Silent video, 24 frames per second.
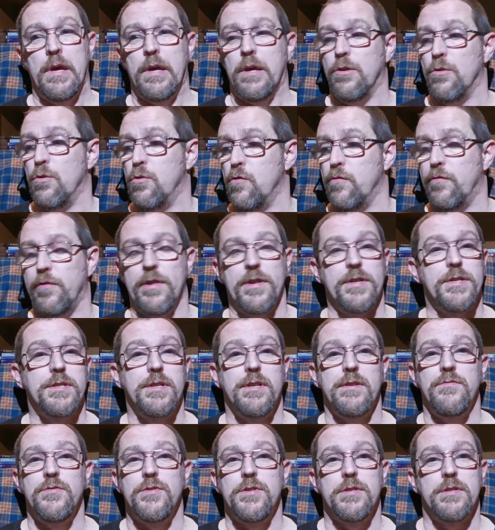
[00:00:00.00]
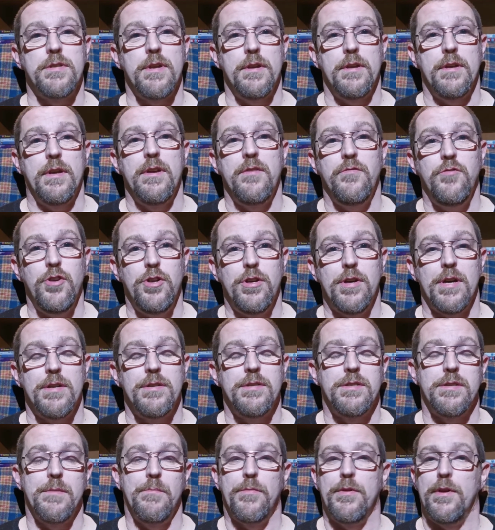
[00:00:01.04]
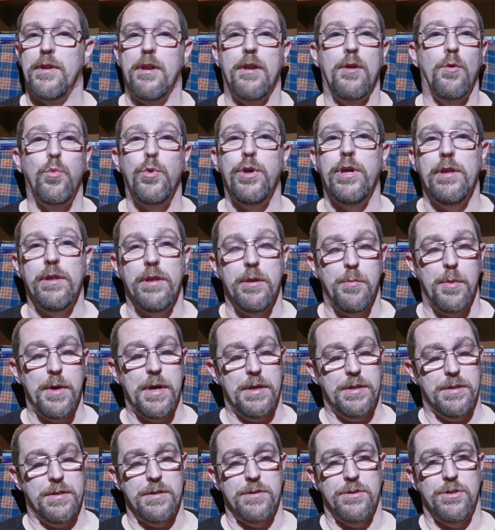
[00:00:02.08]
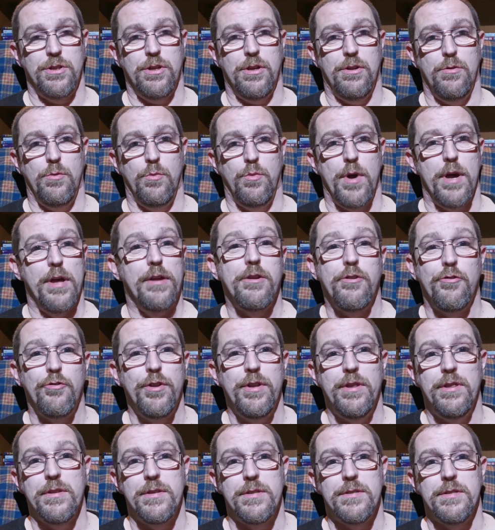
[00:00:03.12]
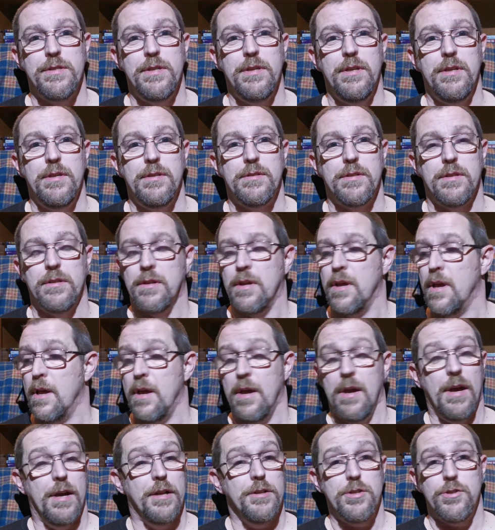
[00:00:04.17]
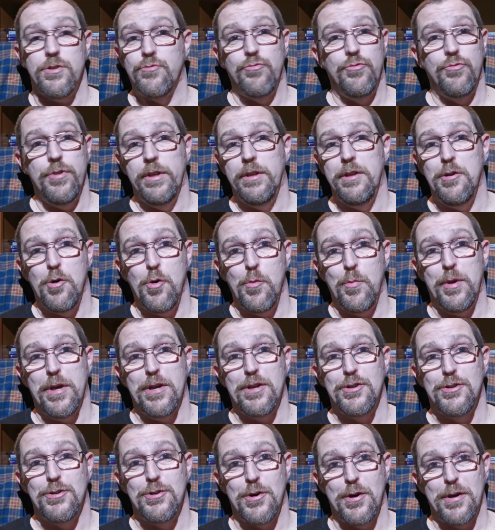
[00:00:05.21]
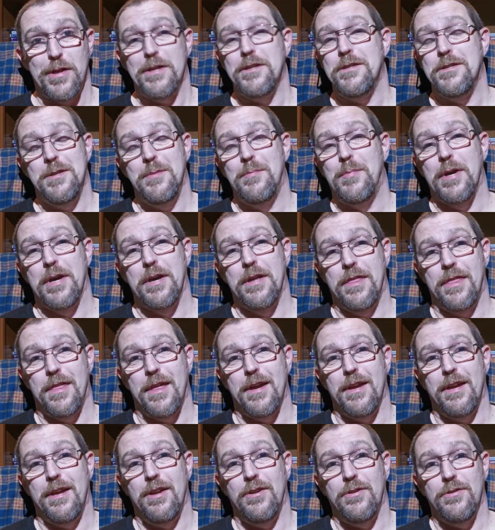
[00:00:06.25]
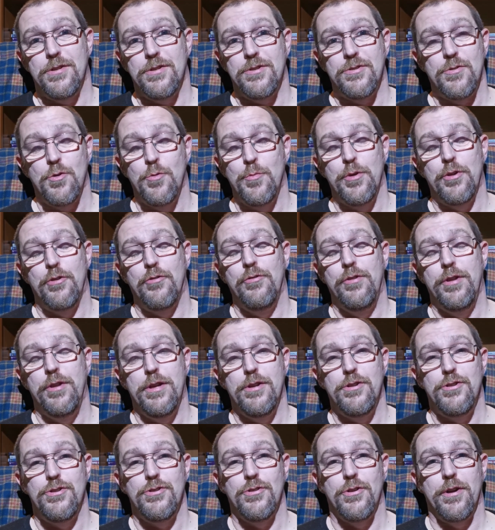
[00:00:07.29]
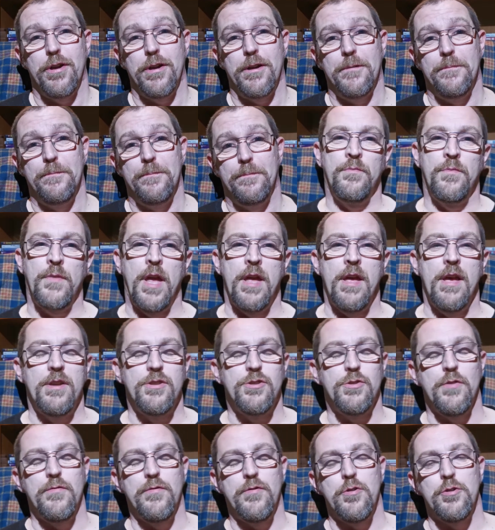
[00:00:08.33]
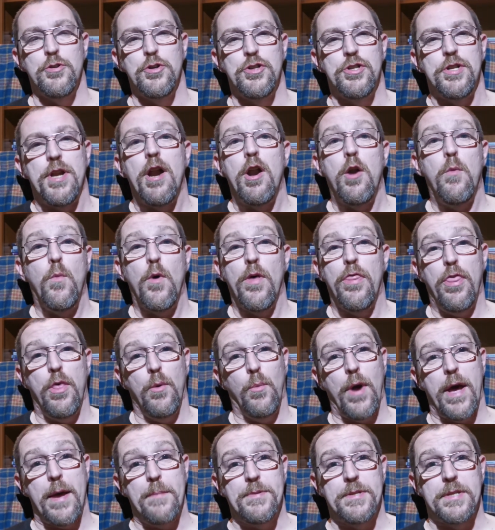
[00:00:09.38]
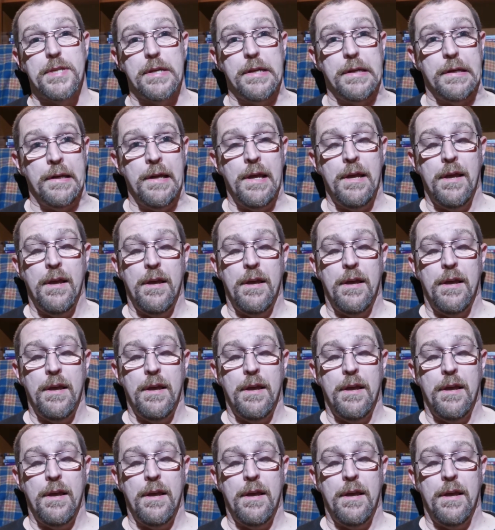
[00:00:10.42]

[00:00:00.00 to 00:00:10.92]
You know, hopefully this give you guys something on a weekly basis, you know, while you're reading the series, and I just really hope you enjoy. That's the big thing, you know, just hope you really enjoy it. So of course, starting with the website,